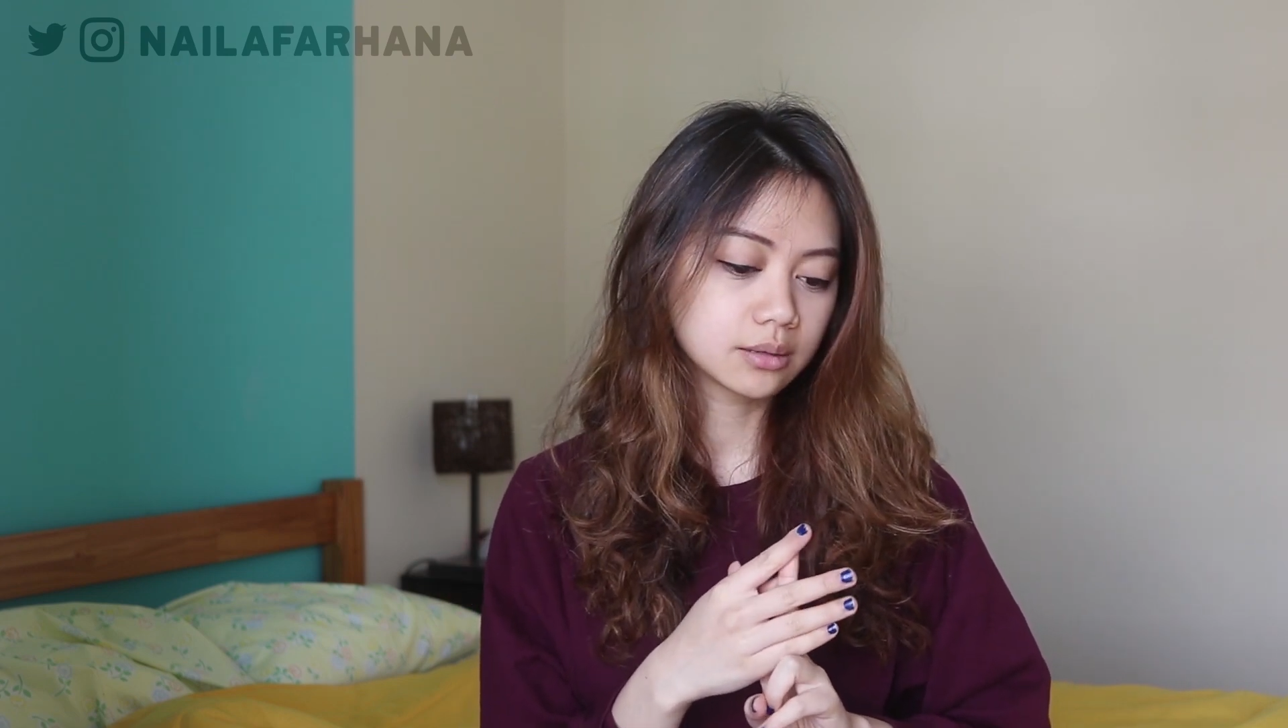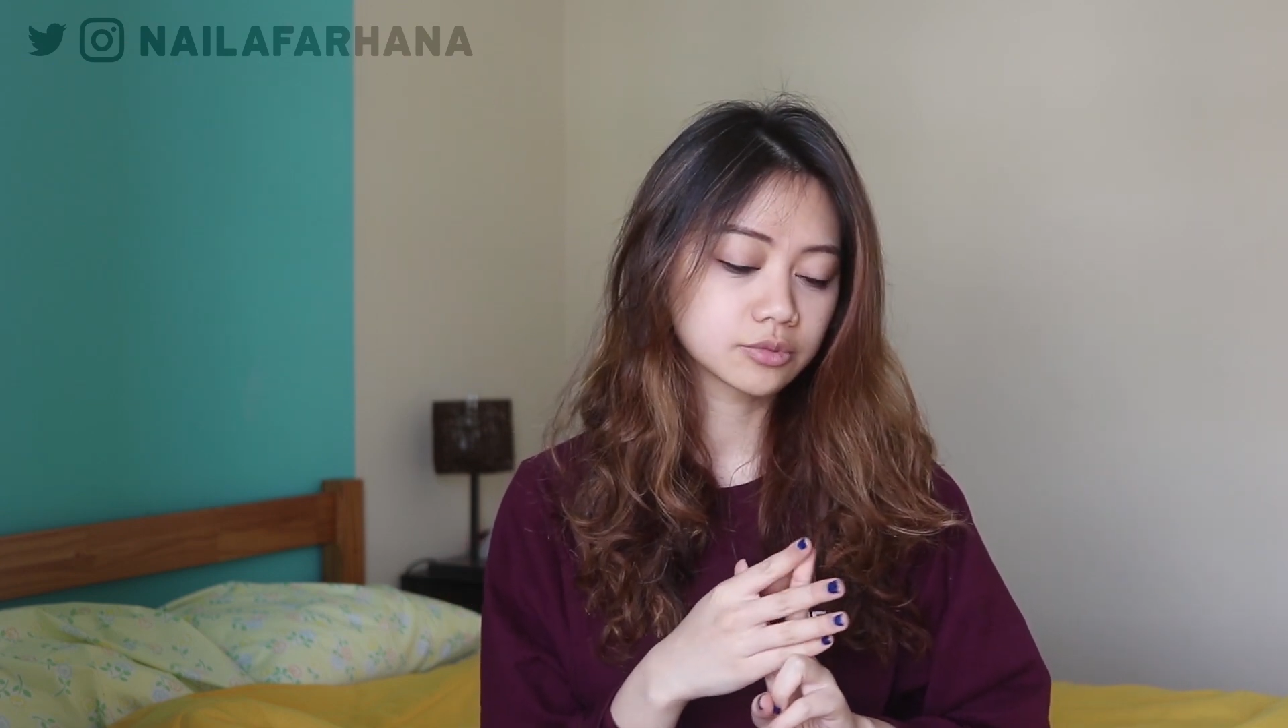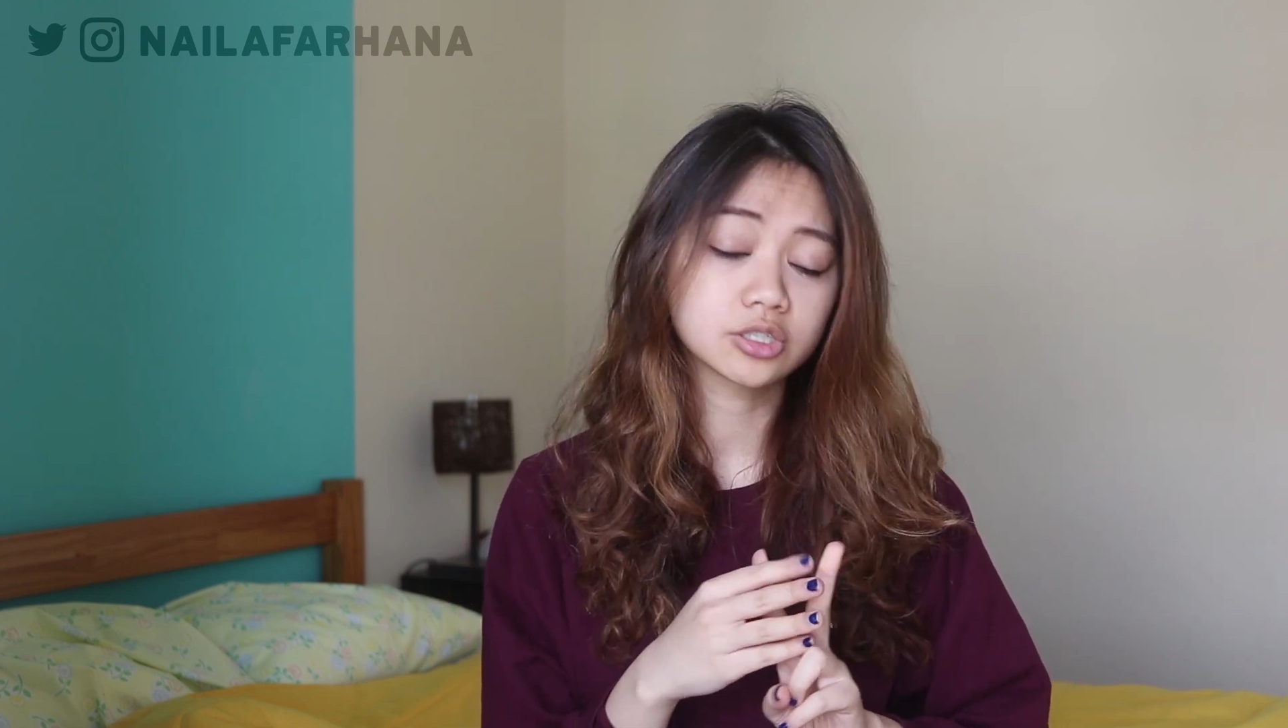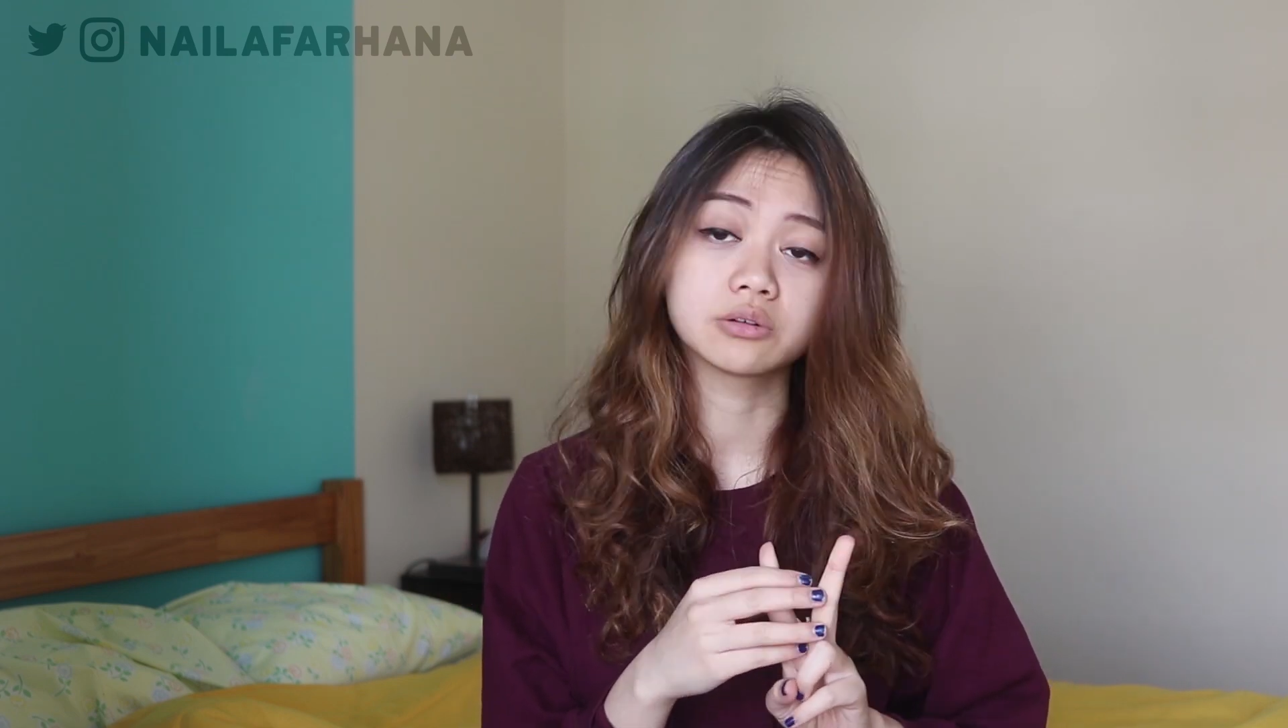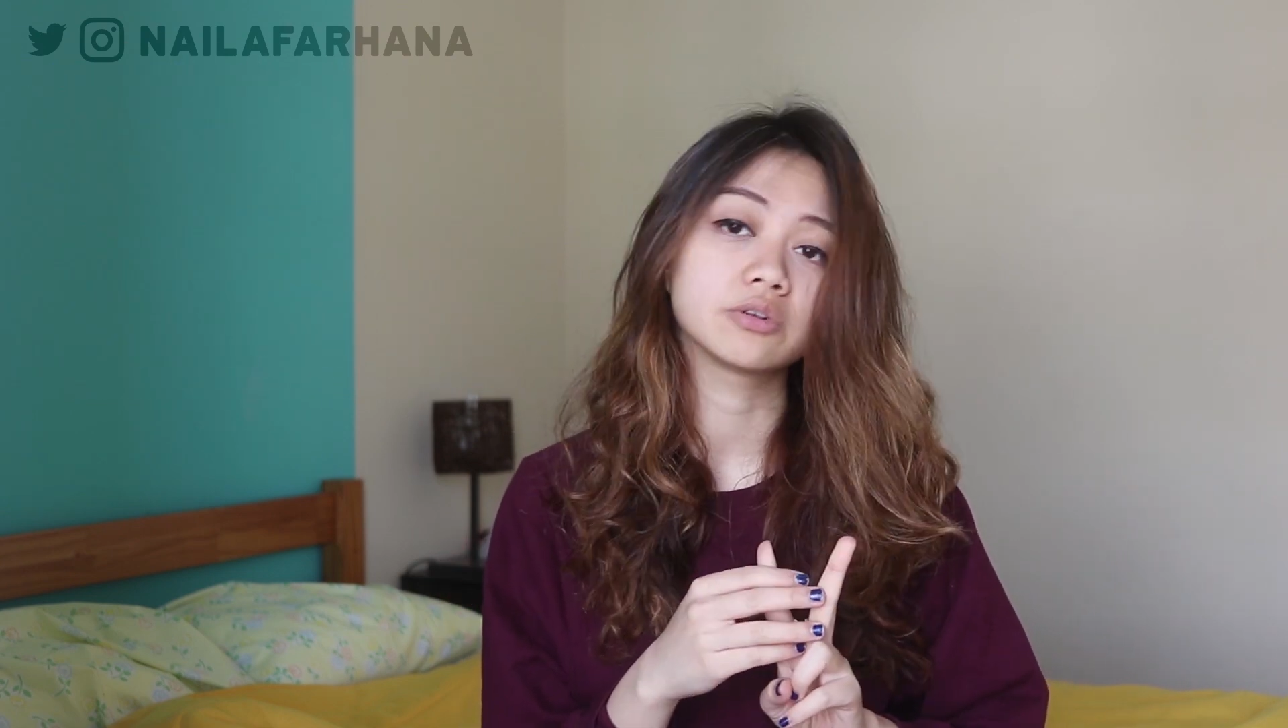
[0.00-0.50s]

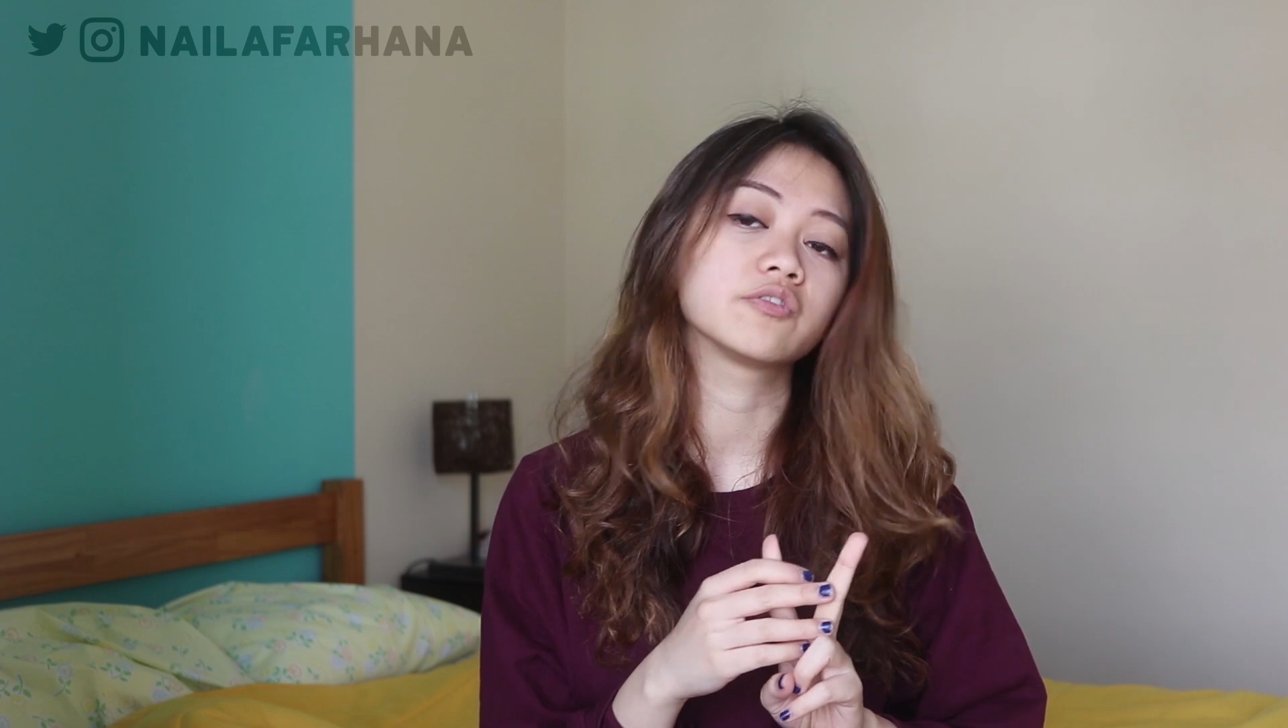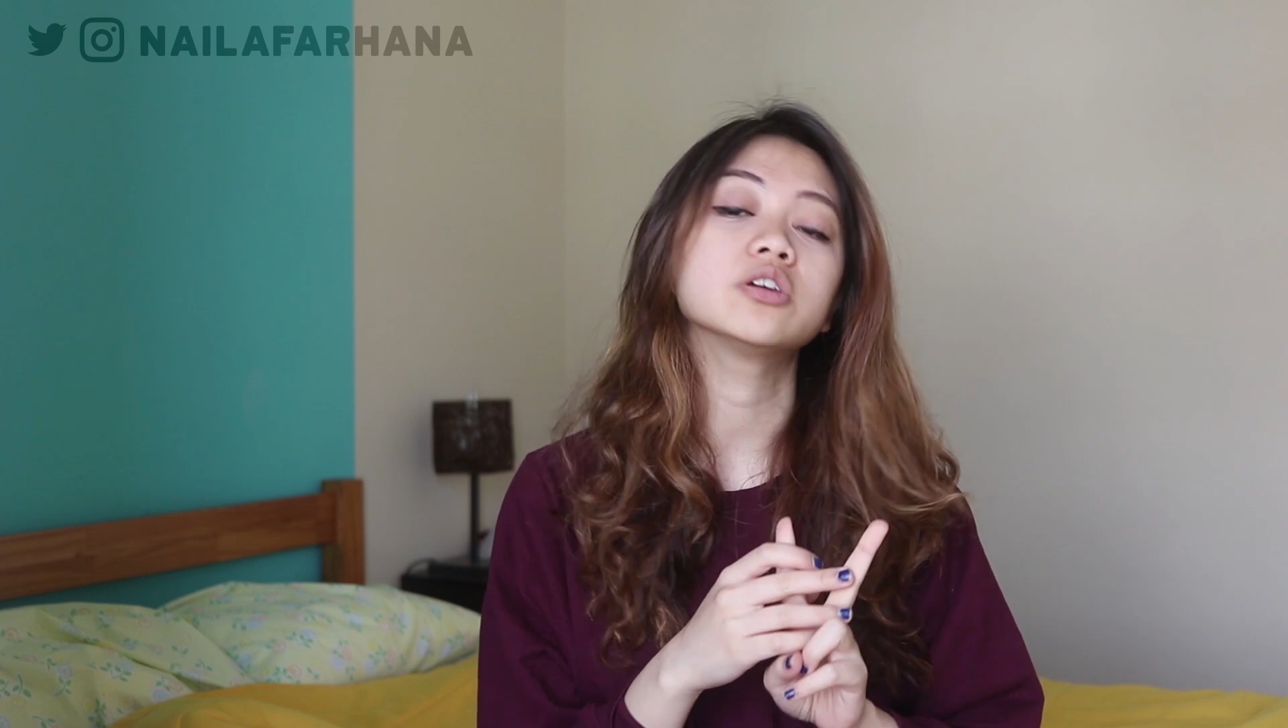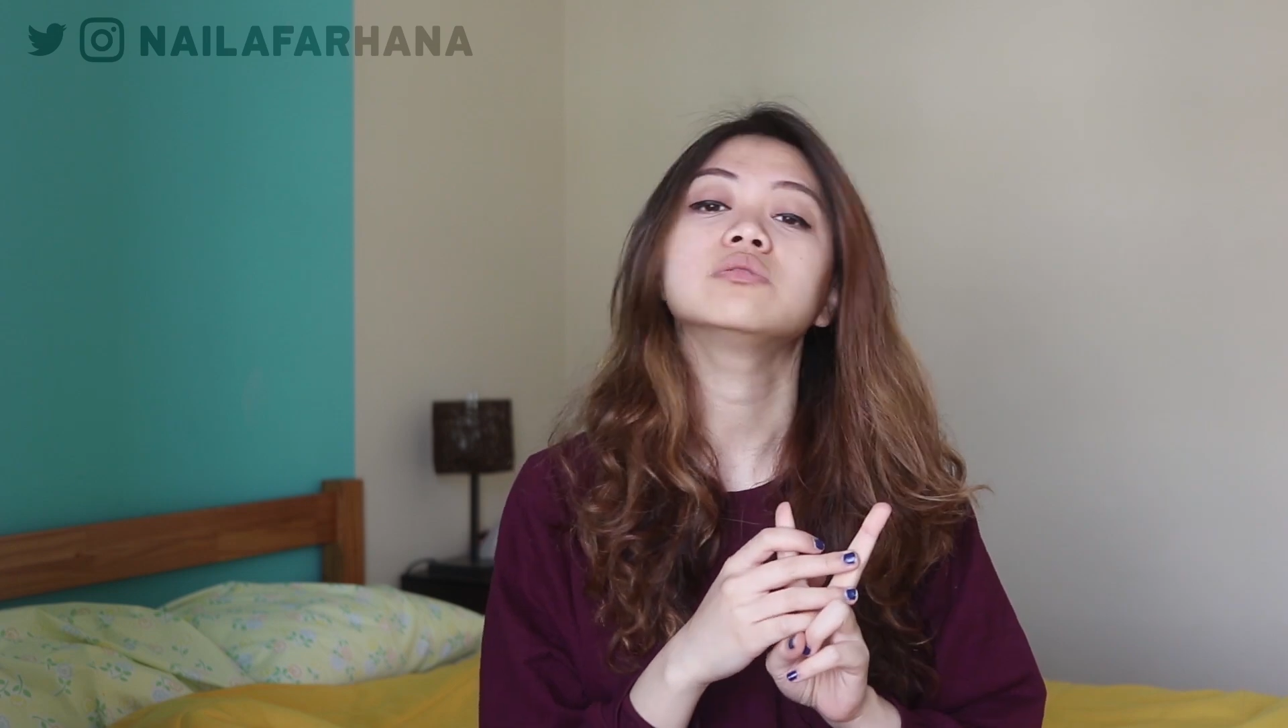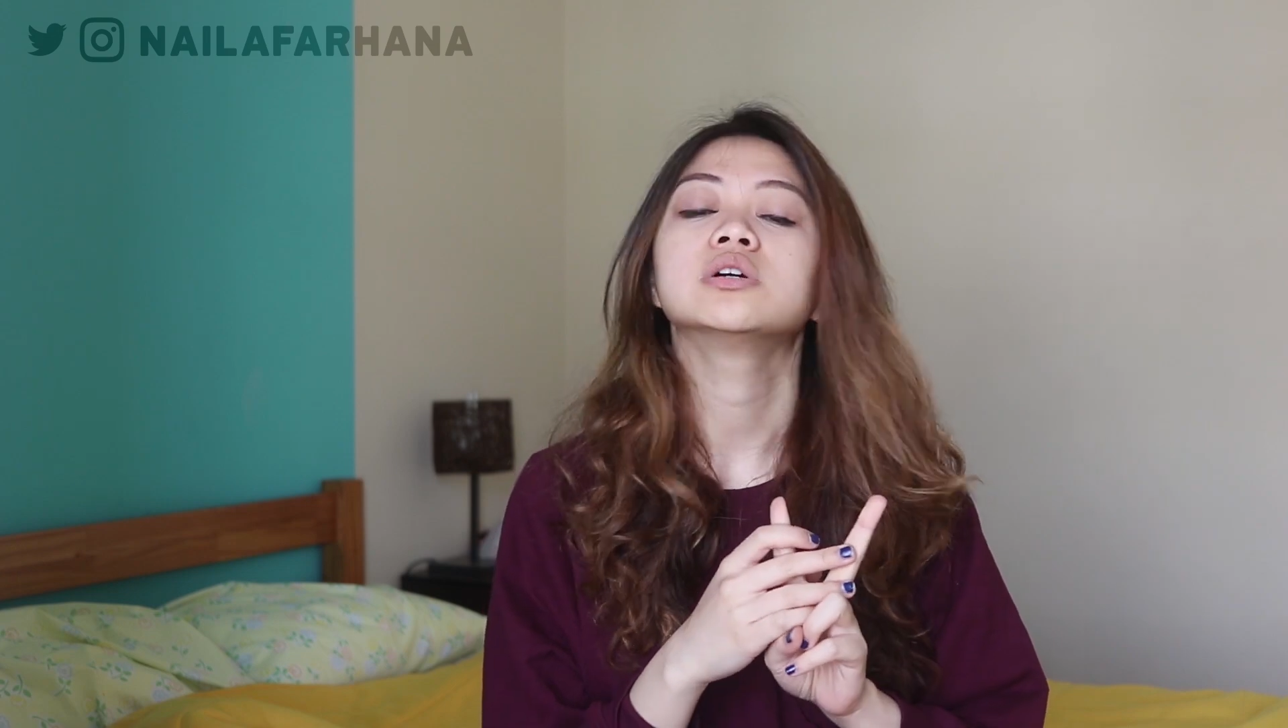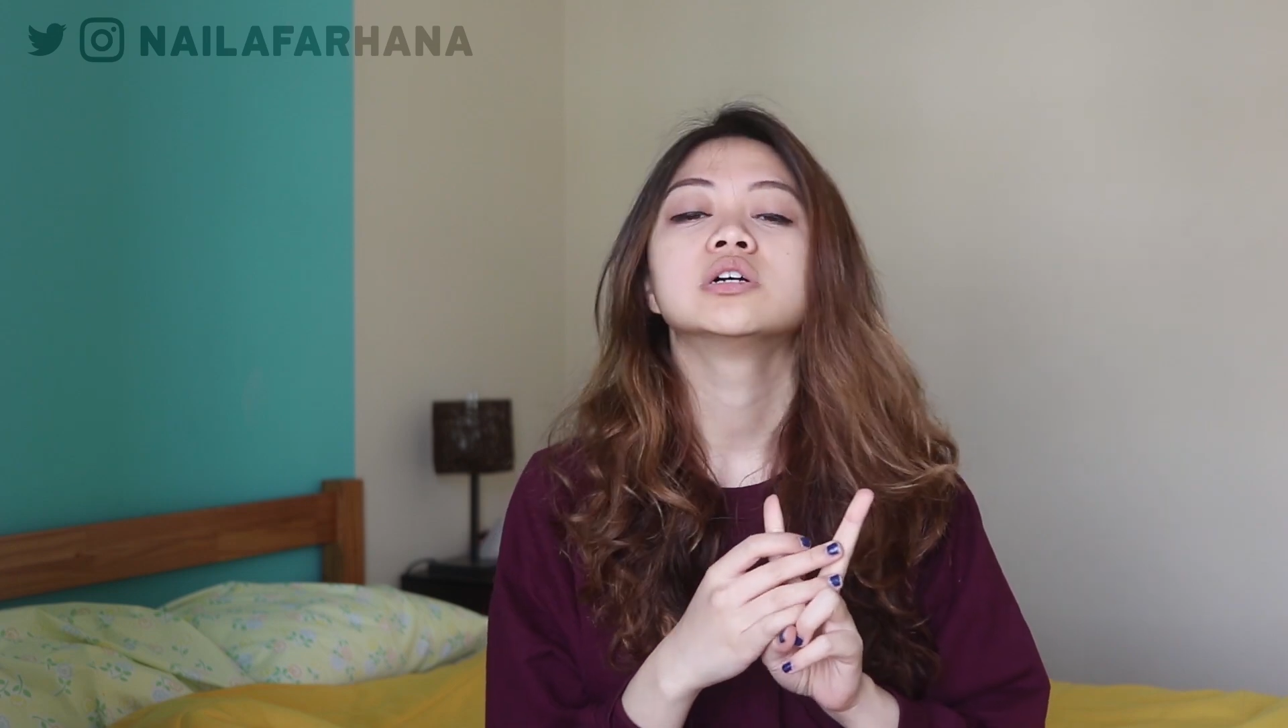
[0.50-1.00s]
So if
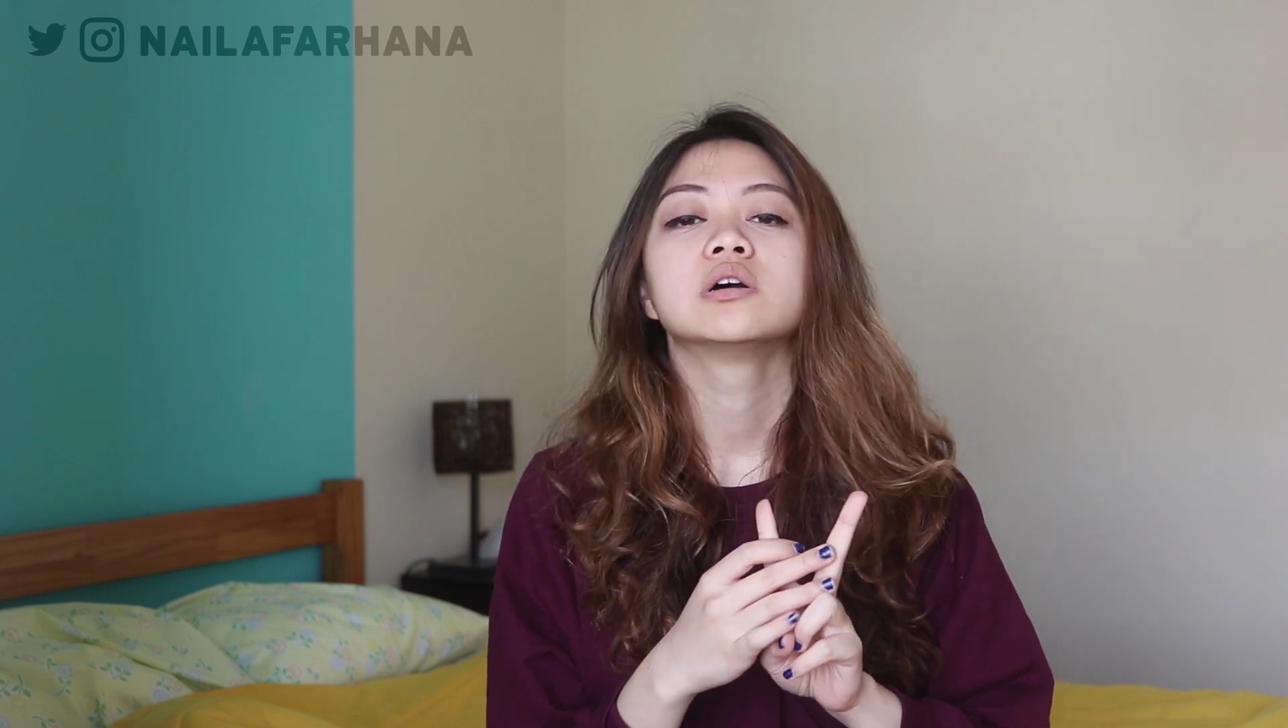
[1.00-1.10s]
you